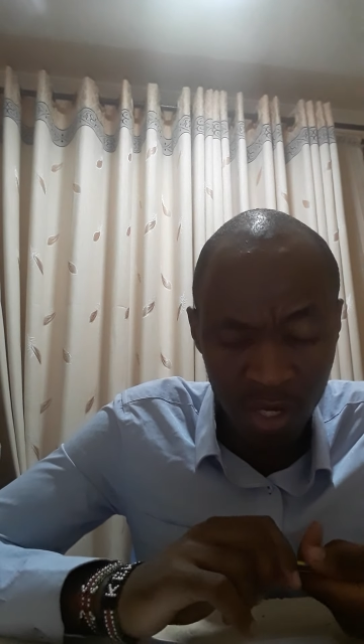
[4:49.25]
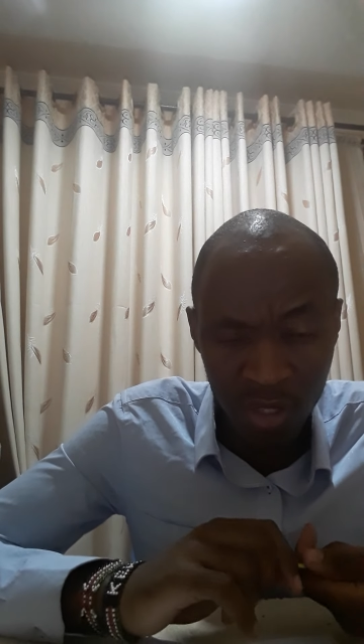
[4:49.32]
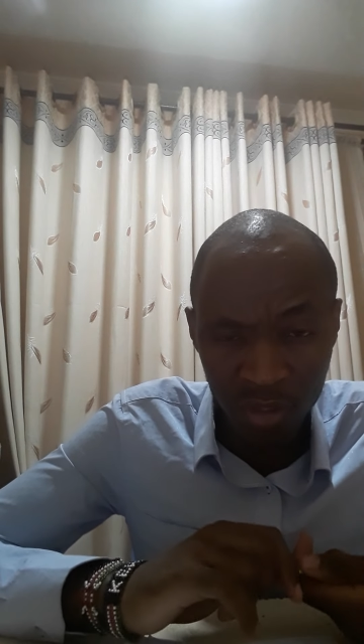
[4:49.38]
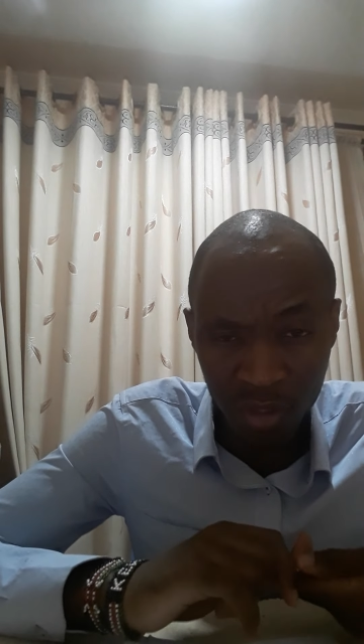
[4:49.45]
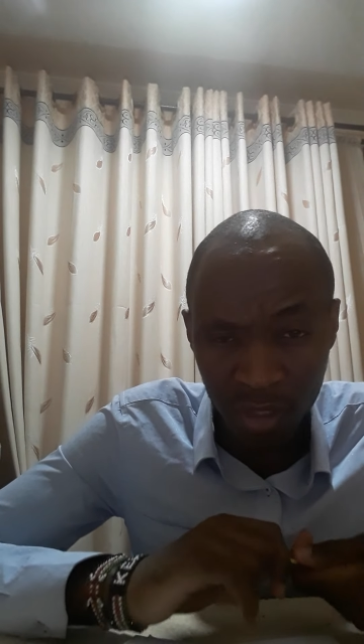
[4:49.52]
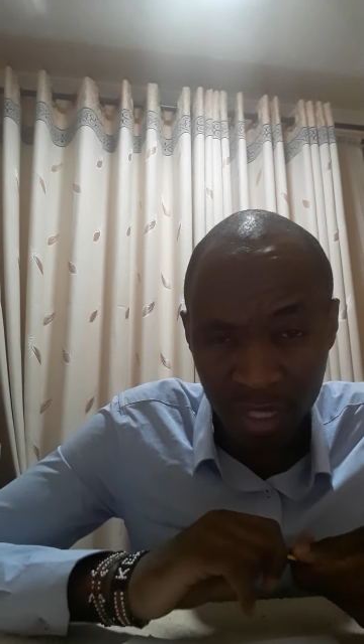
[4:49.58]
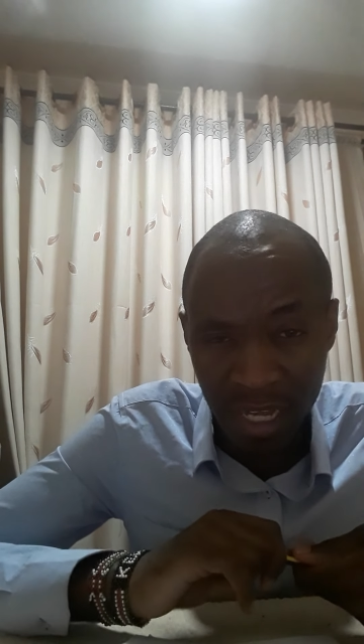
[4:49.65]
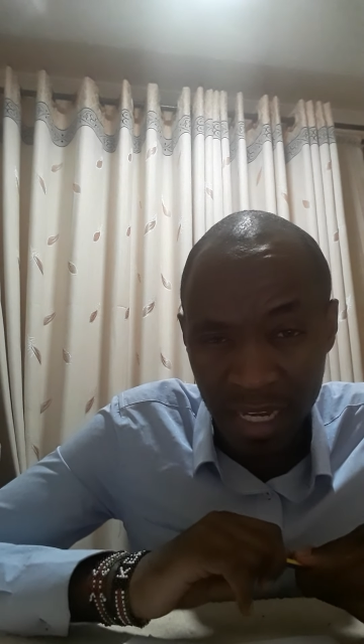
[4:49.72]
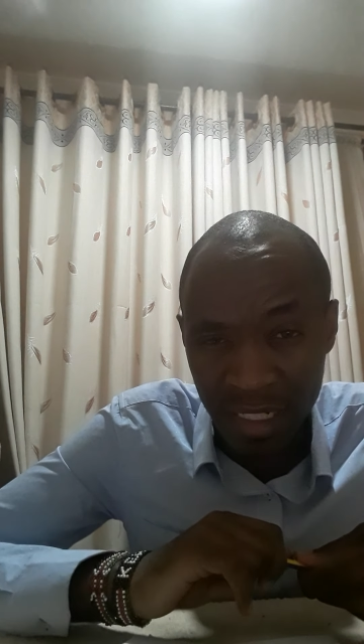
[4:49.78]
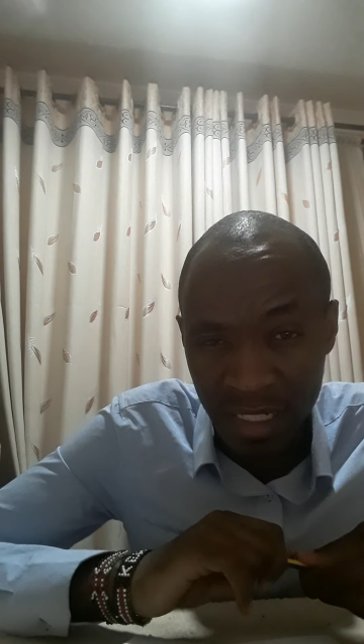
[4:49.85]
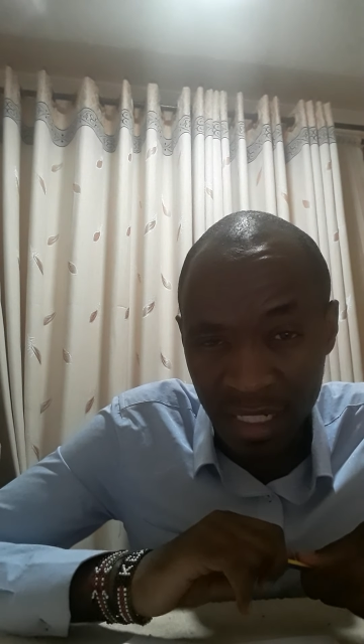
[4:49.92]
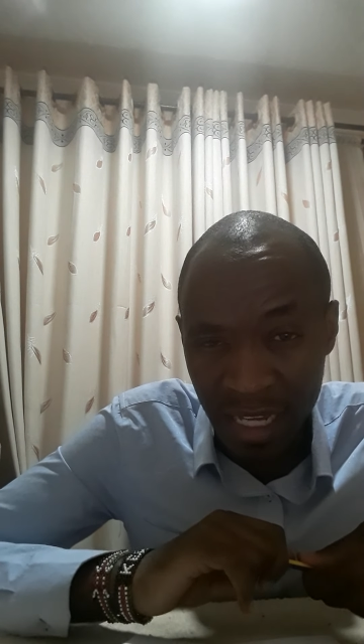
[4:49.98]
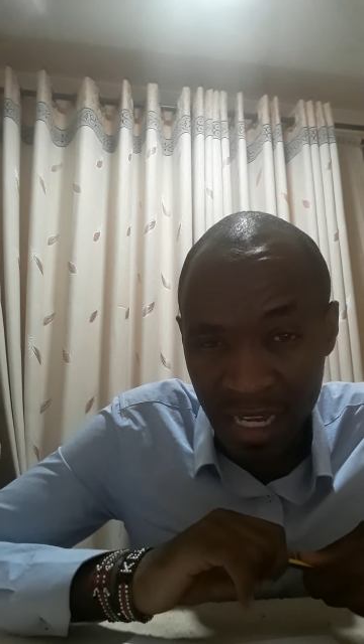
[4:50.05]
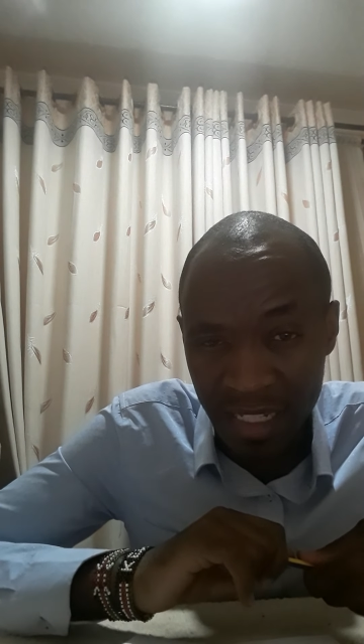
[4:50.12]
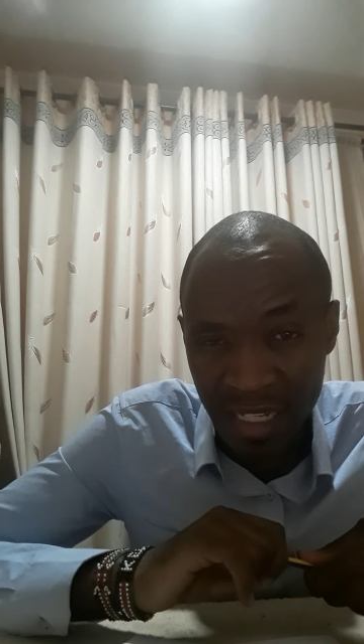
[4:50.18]
so
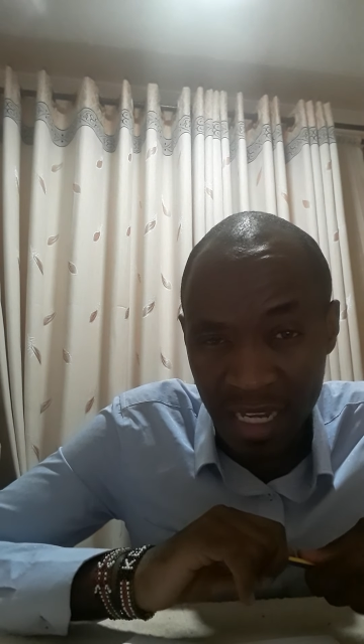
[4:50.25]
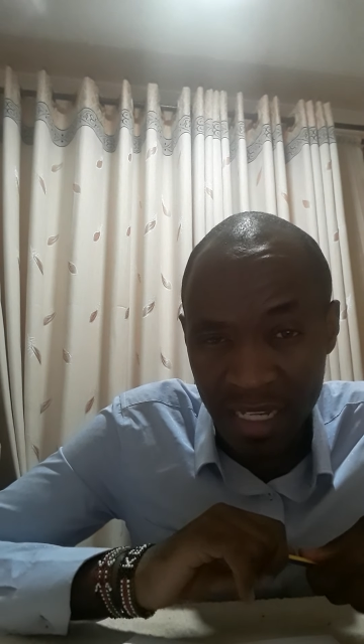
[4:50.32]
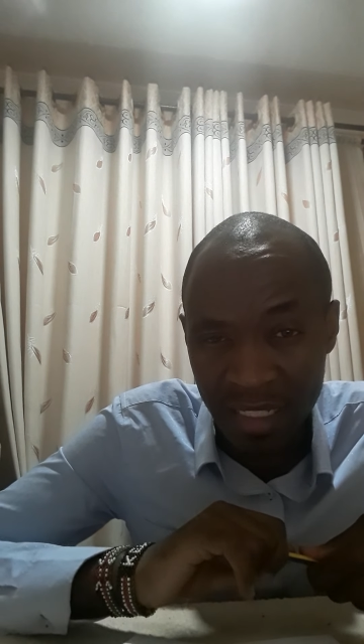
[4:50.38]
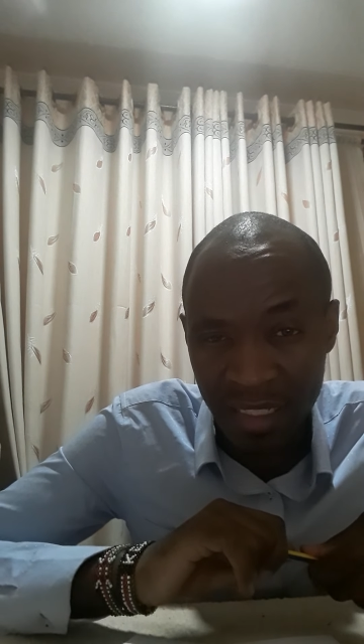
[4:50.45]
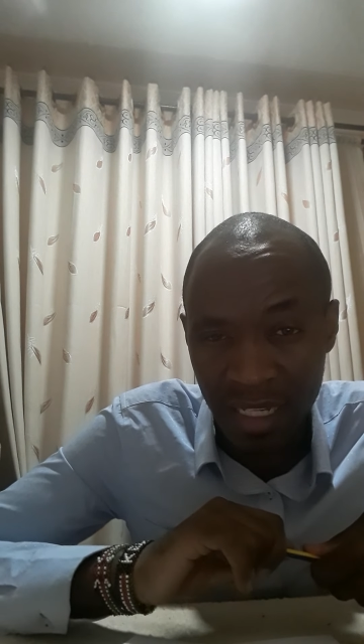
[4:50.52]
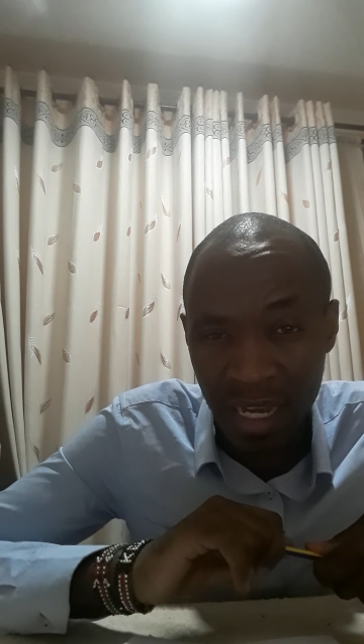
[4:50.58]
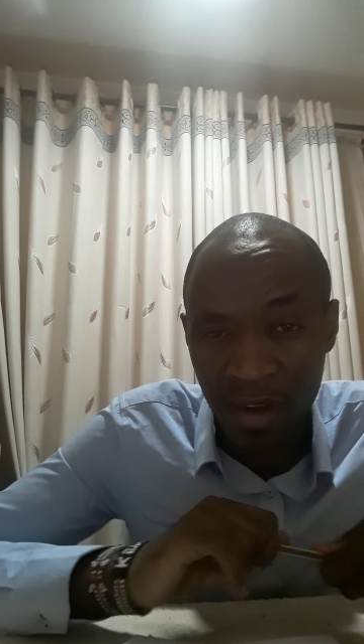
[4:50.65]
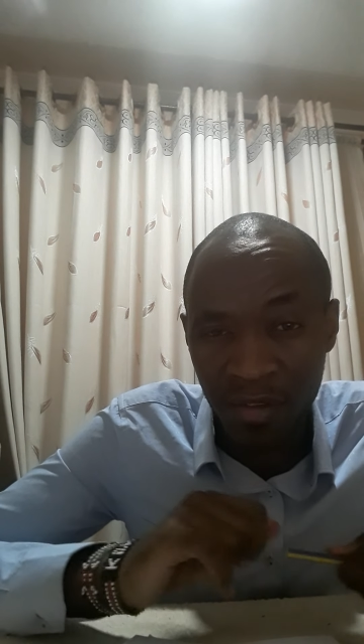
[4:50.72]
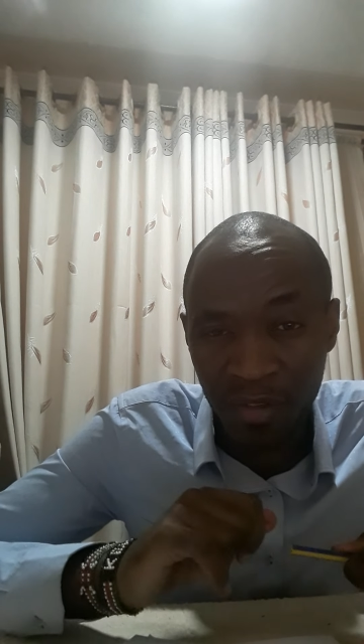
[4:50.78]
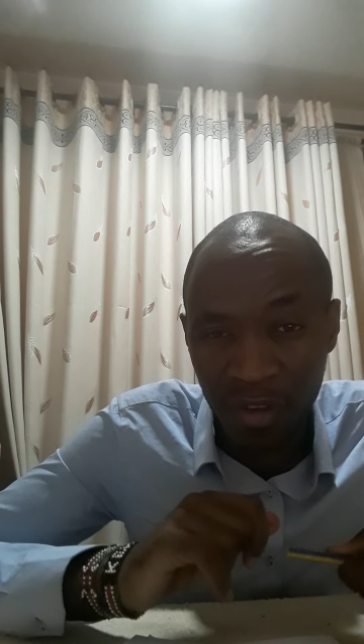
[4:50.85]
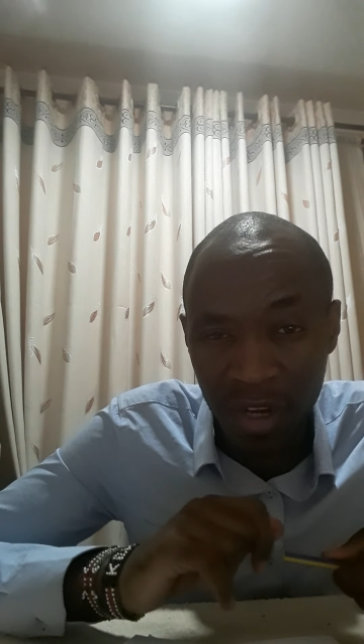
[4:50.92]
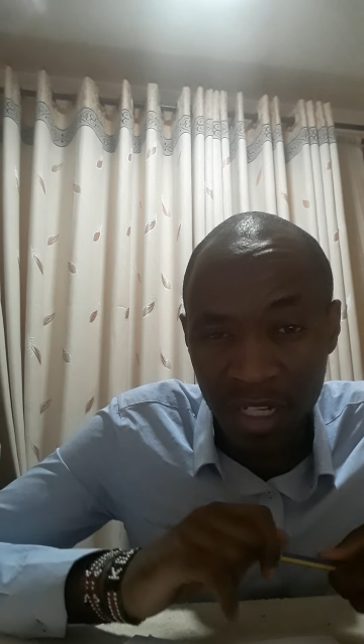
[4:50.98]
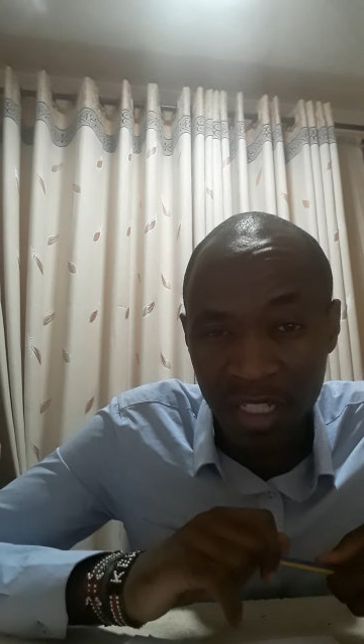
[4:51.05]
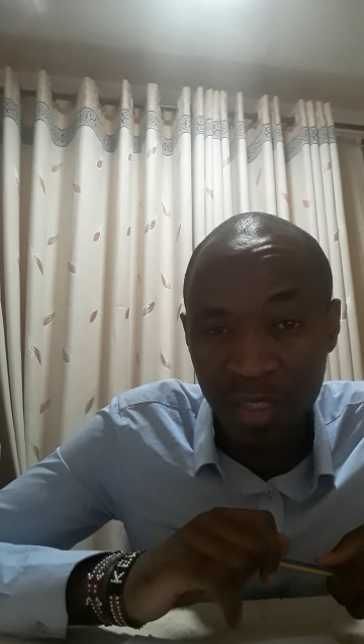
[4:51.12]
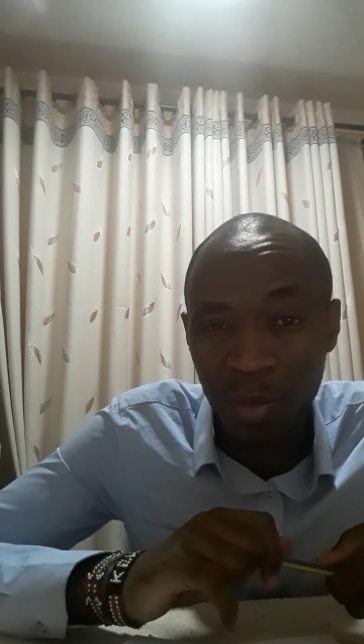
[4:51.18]
that Kenyans
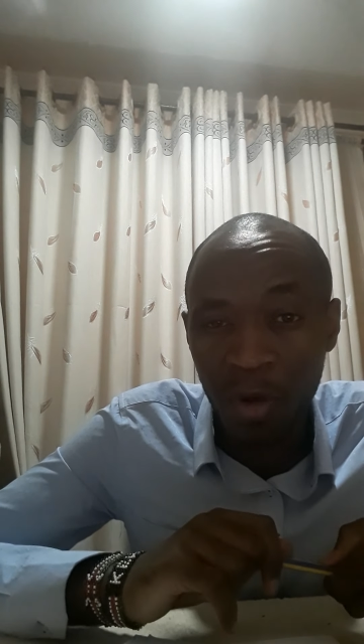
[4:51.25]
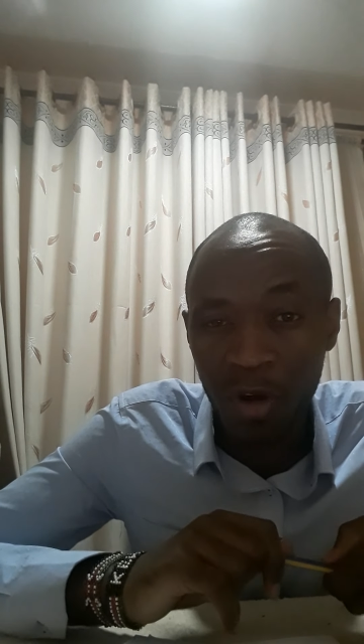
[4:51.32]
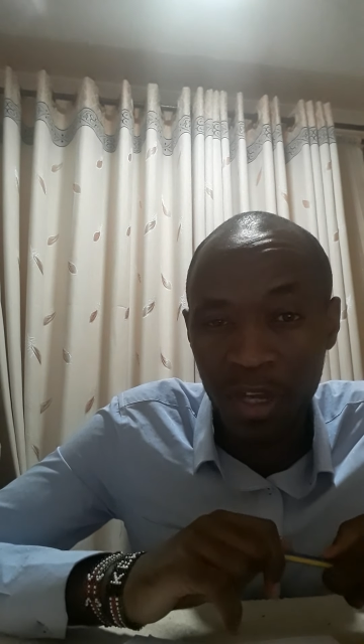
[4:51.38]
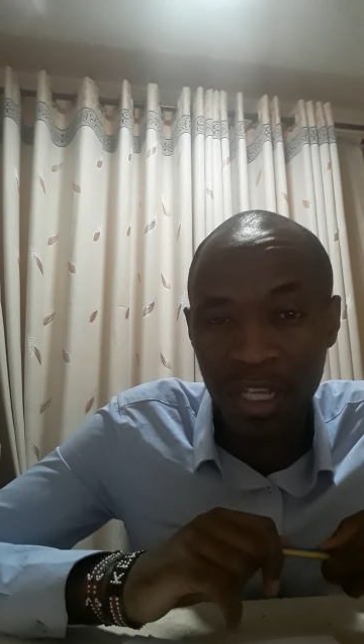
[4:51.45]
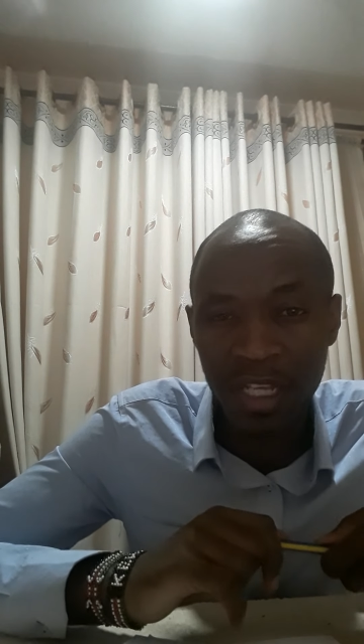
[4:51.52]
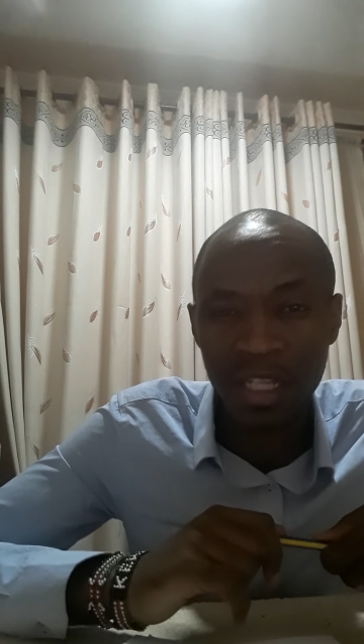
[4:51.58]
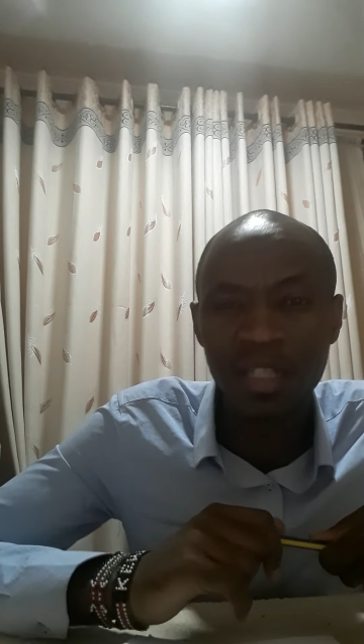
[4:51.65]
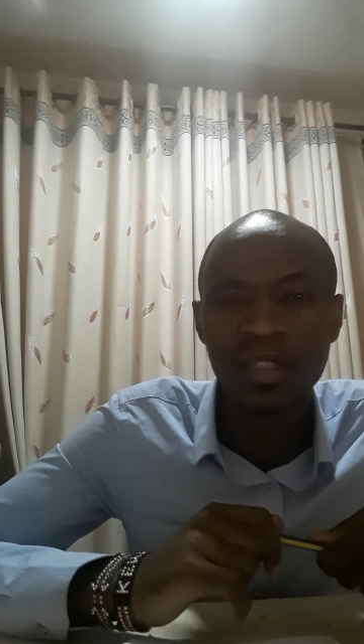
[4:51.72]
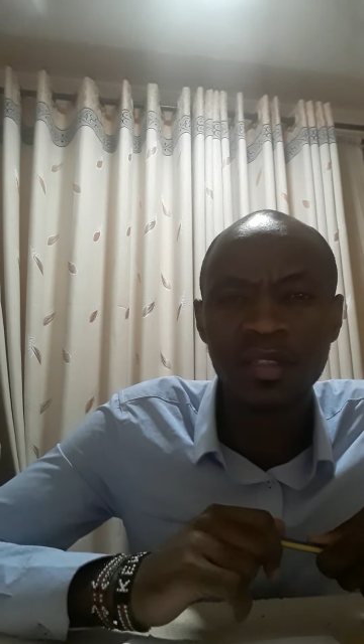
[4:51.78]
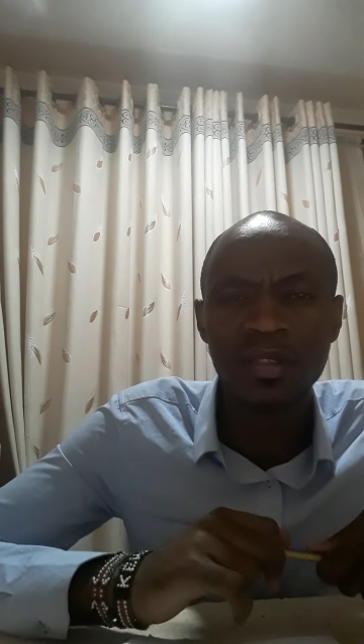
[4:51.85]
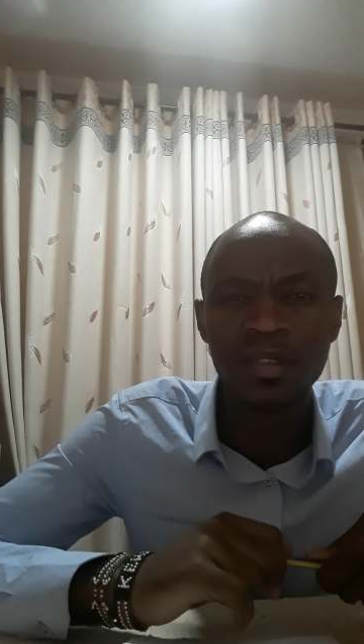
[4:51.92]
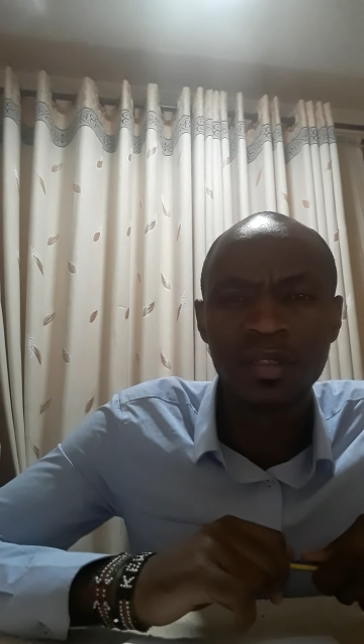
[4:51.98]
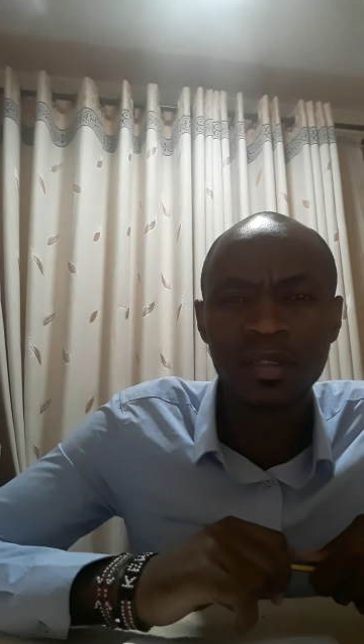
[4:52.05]
avoid smoking,